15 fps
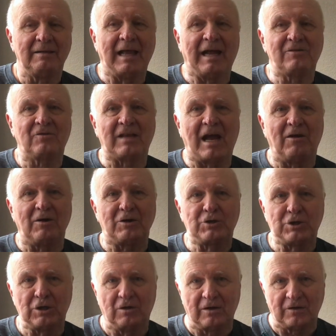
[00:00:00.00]
That's down at
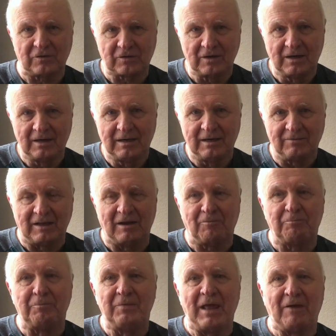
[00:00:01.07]
Chili's.
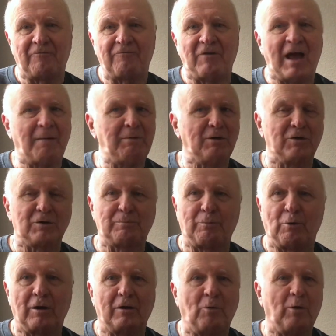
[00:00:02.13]
They're fabulous
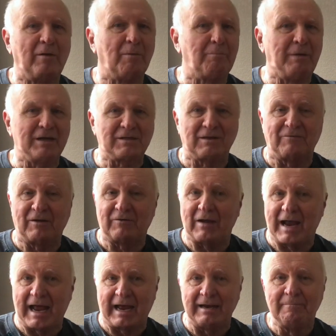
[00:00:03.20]
burger, one of the best I've ever
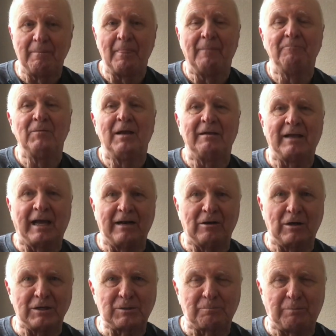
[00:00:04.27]
had. You got it
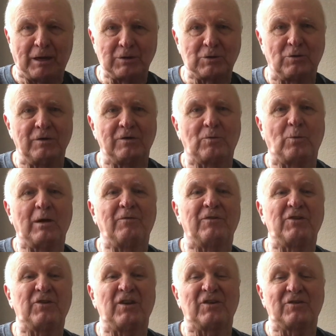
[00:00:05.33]
on special this week for
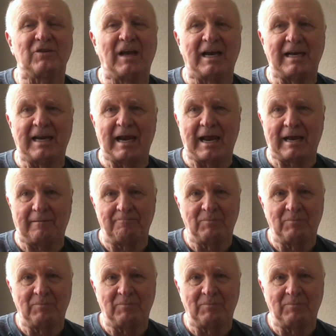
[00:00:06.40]
$6.99.